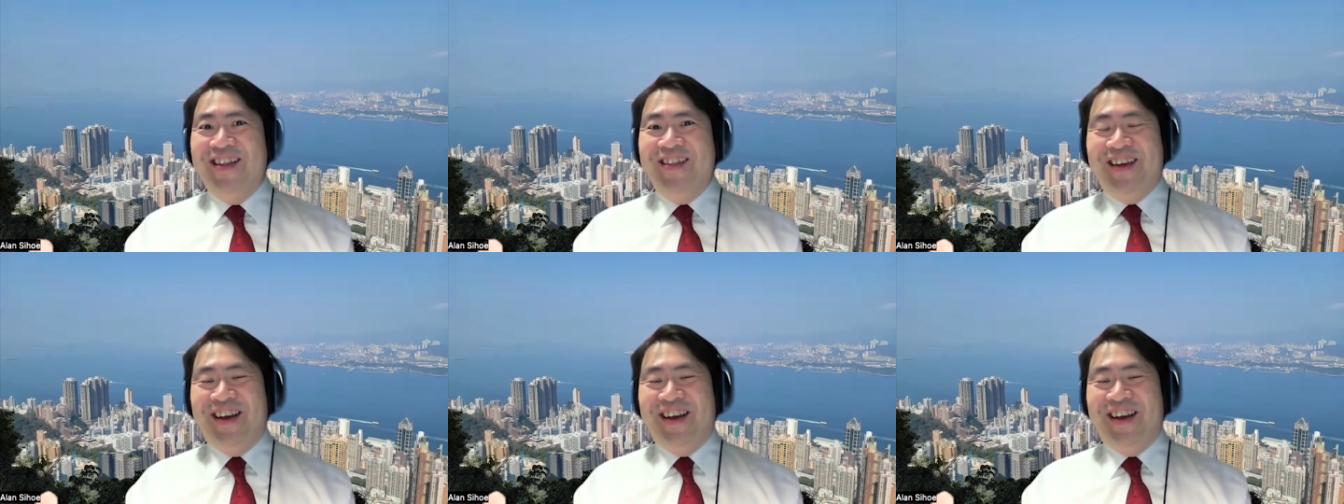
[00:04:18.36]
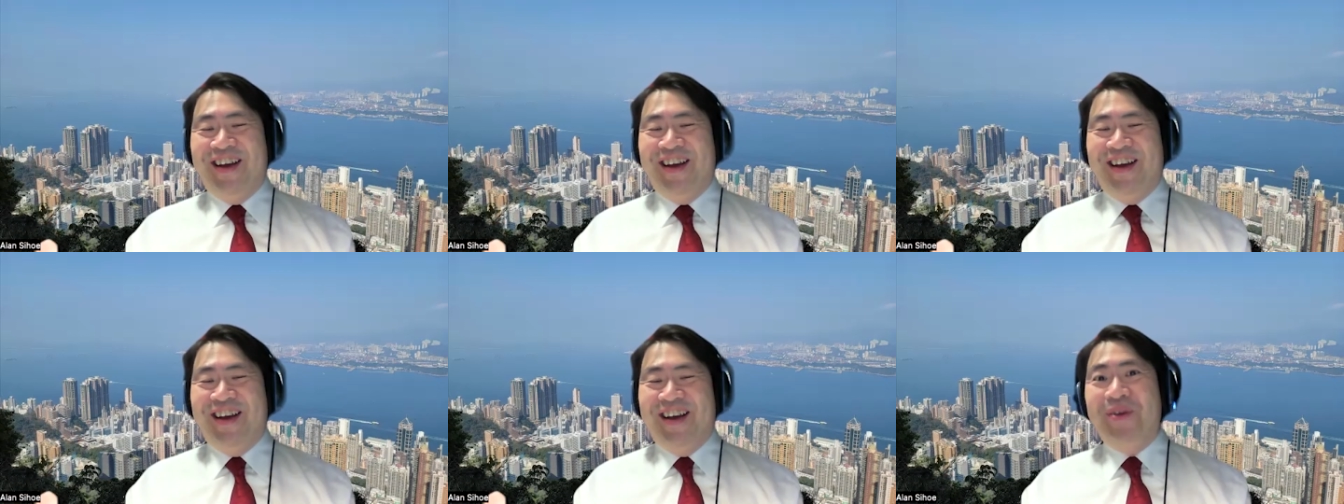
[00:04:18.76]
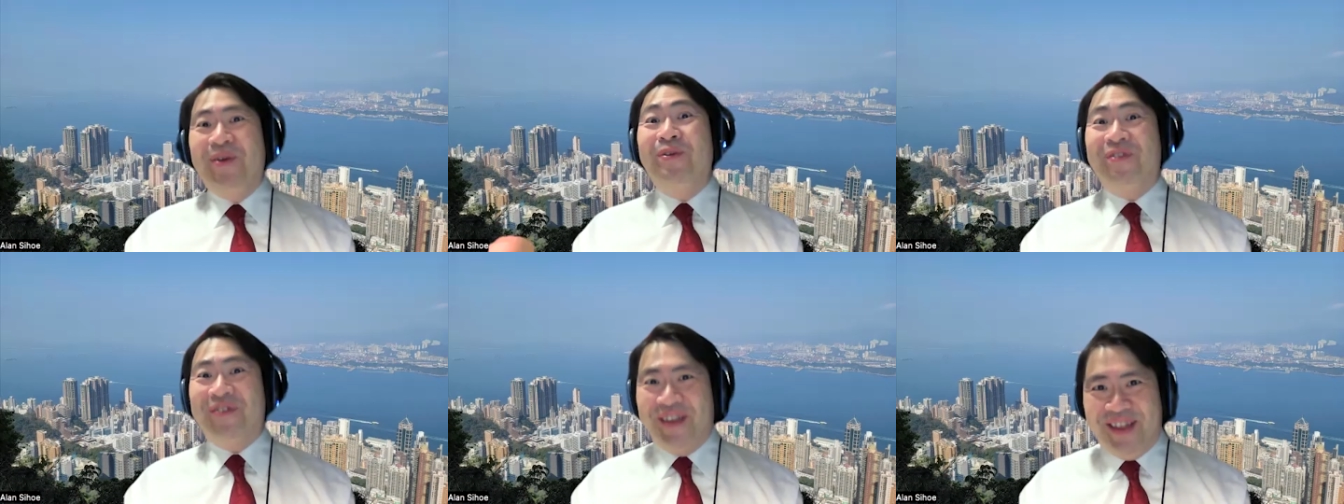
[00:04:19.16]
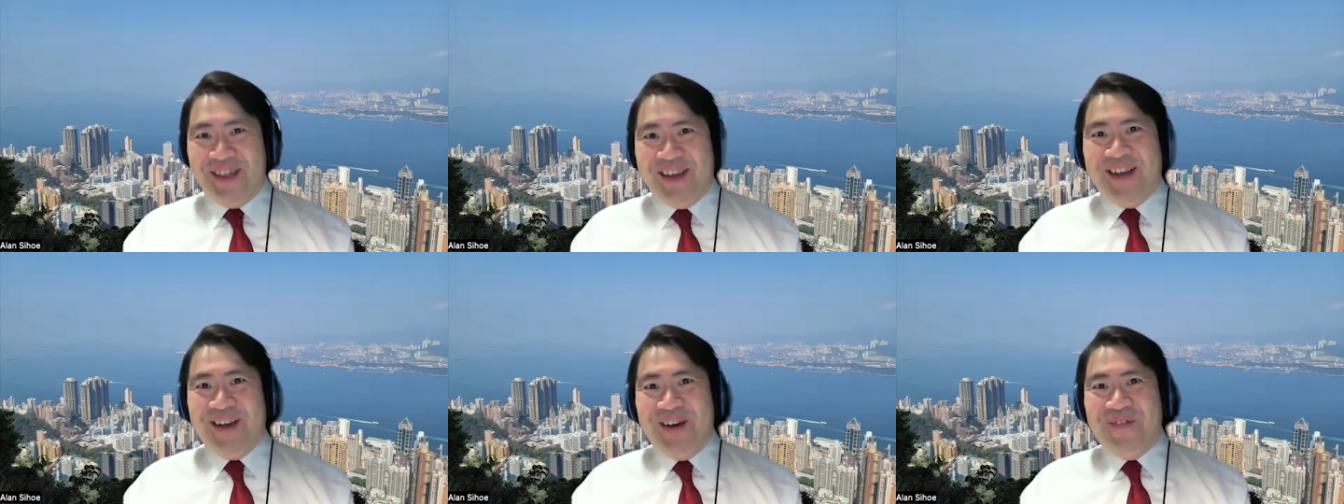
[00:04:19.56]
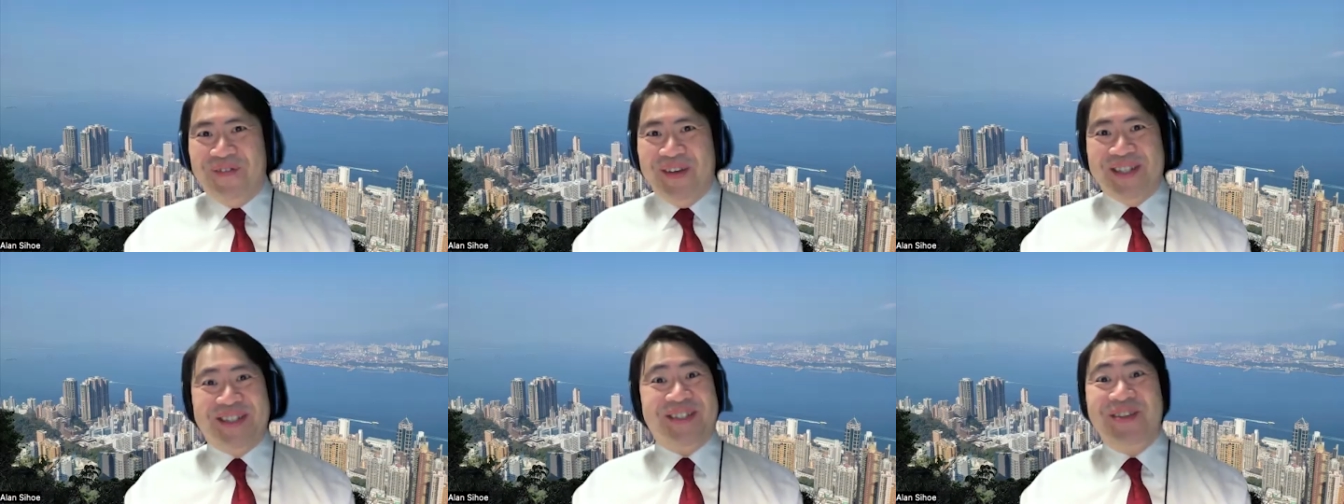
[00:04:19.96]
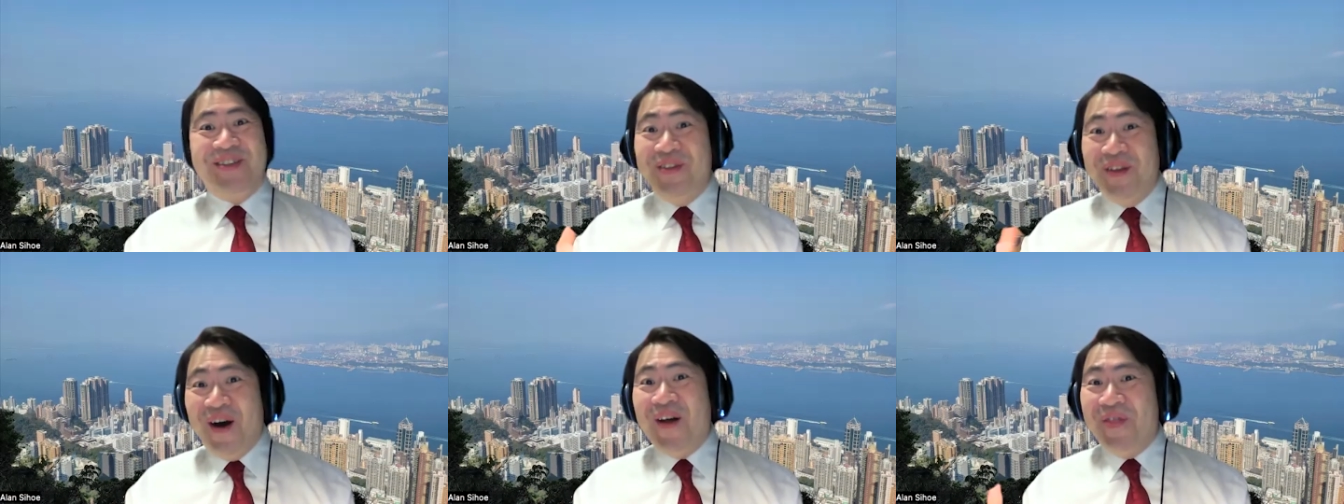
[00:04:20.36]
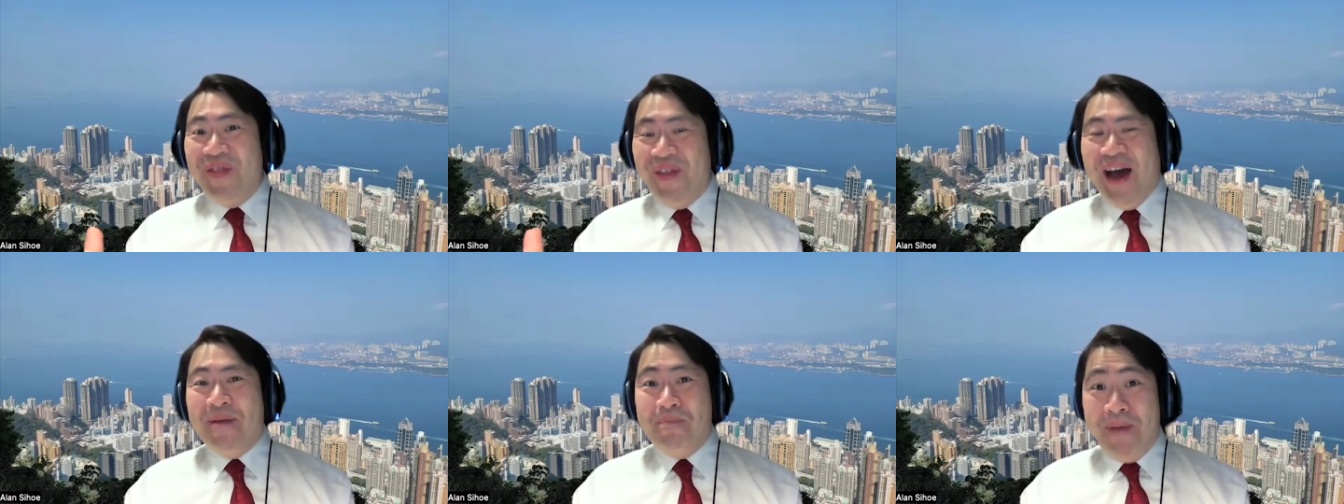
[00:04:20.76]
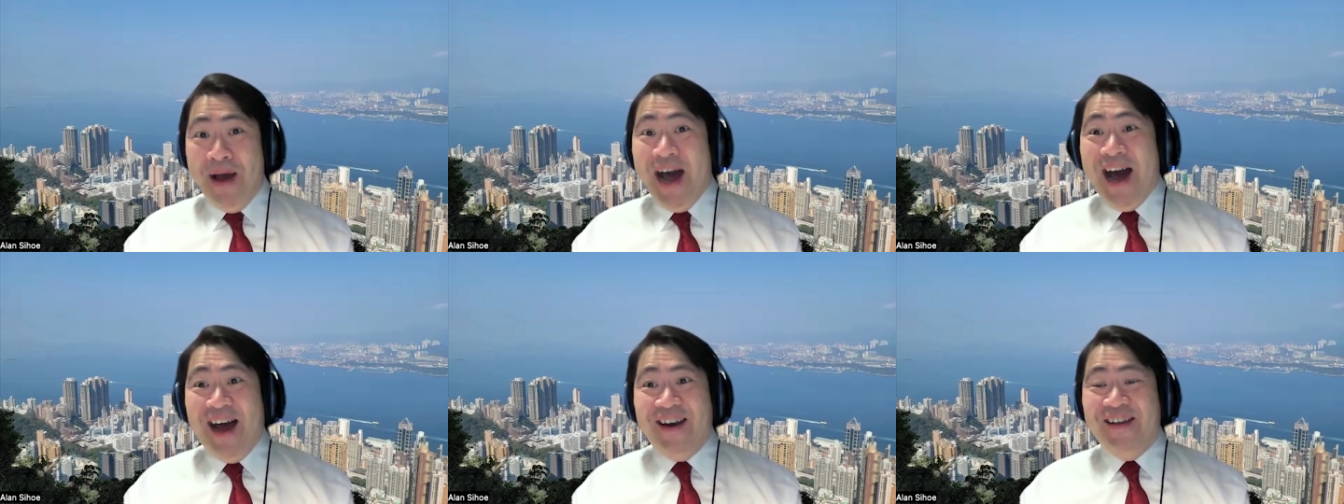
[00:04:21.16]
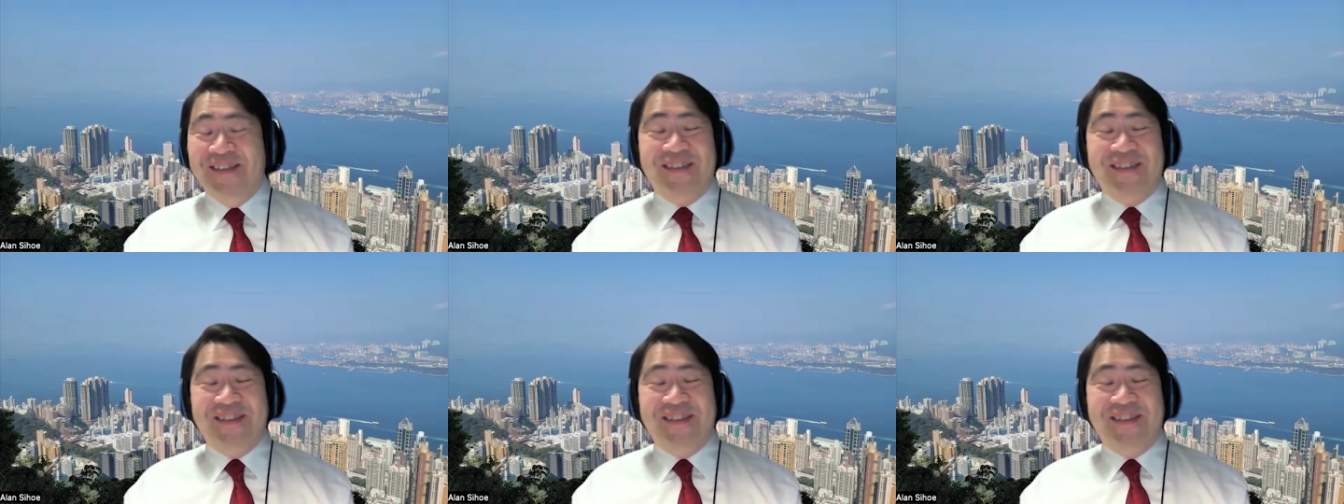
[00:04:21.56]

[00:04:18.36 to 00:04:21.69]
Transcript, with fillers: that uh, we used to think of. It's not that bad.